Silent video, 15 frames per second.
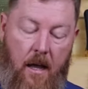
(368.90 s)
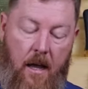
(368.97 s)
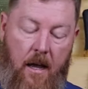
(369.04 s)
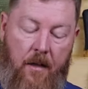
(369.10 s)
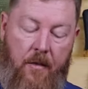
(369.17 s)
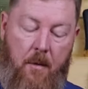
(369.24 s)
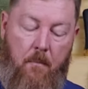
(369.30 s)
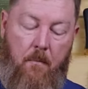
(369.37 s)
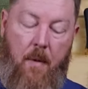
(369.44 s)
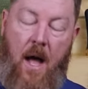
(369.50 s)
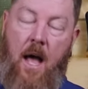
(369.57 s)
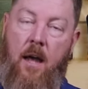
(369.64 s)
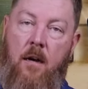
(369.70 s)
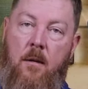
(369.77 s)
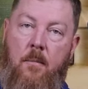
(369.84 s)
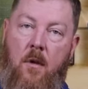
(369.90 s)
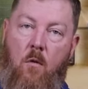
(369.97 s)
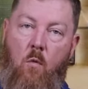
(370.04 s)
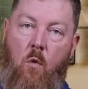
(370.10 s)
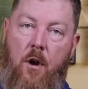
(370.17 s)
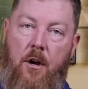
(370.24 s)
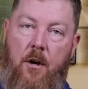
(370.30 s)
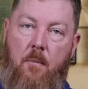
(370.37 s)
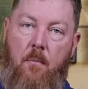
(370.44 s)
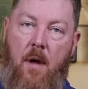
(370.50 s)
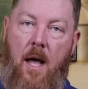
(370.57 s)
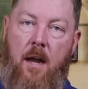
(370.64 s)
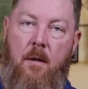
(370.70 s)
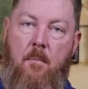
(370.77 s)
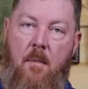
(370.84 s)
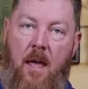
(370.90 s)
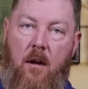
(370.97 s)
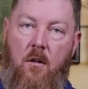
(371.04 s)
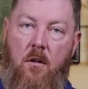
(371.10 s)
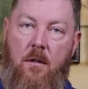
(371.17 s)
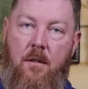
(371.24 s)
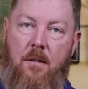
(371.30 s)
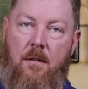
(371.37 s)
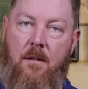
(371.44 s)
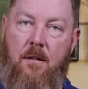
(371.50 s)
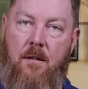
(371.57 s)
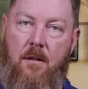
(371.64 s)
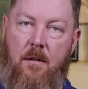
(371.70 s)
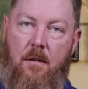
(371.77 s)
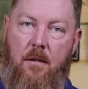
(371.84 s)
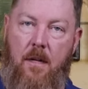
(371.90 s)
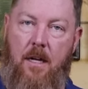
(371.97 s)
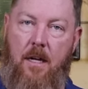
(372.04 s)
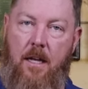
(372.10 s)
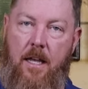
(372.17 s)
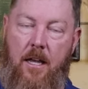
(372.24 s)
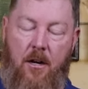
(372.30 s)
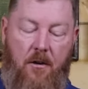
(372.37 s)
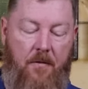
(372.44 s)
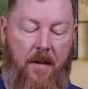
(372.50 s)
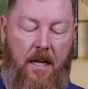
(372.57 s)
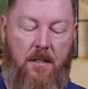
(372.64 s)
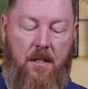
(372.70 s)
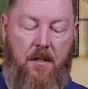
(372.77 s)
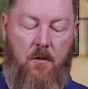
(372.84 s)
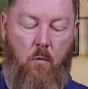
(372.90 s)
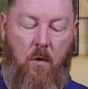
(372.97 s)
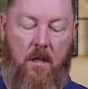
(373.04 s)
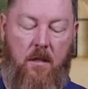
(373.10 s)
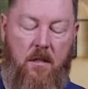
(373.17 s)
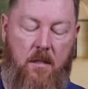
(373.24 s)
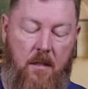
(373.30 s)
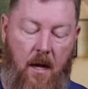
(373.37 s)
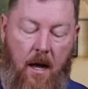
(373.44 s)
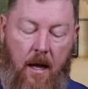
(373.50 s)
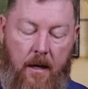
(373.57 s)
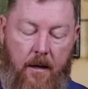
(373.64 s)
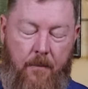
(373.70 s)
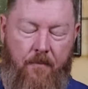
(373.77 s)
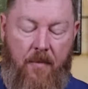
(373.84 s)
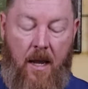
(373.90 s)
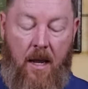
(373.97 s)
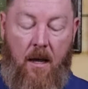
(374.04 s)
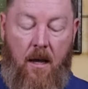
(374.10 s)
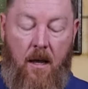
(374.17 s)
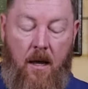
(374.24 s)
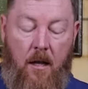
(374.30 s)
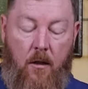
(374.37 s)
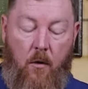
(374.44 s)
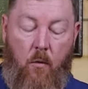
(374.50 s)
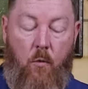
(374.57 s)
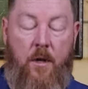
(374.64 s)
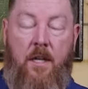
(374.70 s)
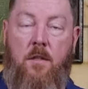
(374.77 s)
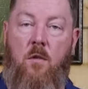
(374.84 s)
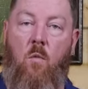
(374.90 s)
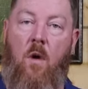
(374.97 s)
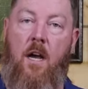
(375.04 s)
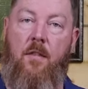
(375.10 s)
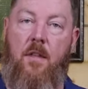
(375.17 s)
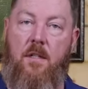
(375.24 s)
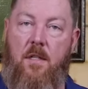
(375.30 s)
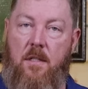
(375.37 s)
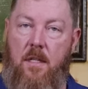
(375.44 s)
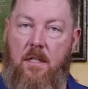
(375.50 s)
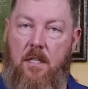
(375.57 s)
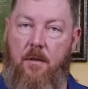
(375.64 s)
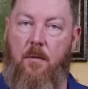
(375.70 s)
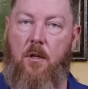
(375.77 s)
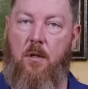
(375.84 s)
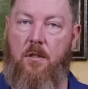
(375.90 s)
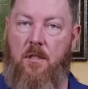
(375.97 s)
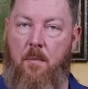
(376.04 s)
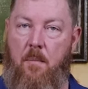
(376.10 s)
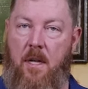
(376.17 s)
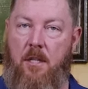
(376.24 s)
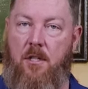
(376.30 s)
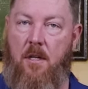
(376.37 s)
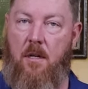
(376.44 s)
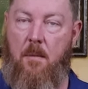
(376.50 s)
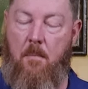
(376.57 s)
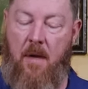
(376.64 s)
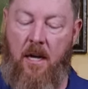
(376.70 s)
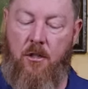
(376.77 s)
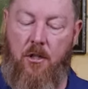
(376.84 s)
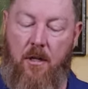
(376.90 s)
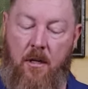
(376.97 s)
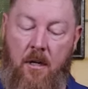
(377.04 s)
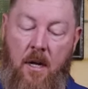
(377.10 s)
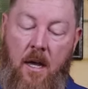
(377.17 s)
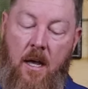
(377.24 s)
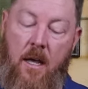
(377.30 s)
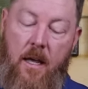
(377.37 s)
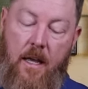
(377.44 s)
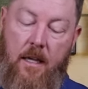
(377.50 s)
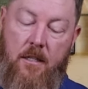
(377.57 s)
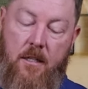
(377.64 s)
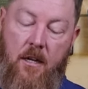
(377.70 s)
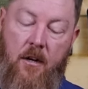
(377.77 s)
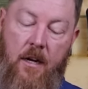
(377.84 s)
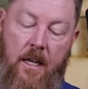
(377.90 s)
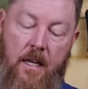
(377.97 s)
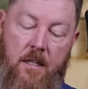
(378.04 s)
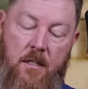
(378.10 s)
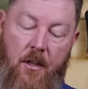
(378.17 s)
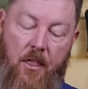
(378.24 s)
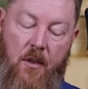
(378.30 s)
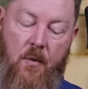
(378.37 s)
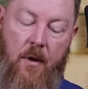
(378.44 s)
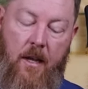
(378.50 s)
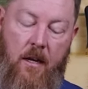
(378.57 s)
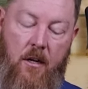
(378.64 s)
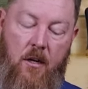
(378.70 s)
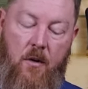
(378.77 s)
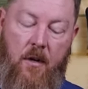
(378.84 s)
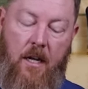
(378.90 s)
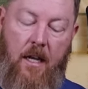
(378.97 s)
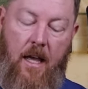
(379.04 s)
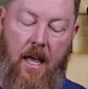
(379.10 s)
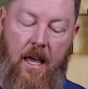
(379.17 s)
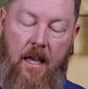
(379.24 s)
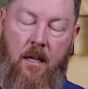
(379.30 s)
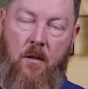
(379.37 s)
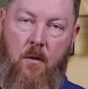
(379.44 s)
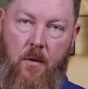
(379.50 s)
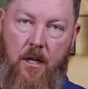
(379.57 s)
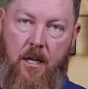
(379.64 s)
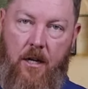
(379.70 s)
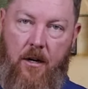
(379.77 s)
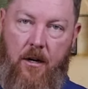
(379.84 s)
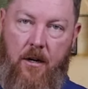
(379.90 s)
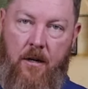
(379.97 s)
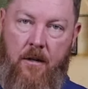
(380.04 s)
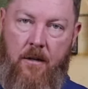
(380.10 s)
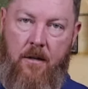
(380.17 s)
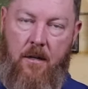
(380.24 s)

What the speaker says: and the bottom where your bottom metal interfaces with the stock. The reason why this is a difficult dimension to measure is there is a 3-degree angle here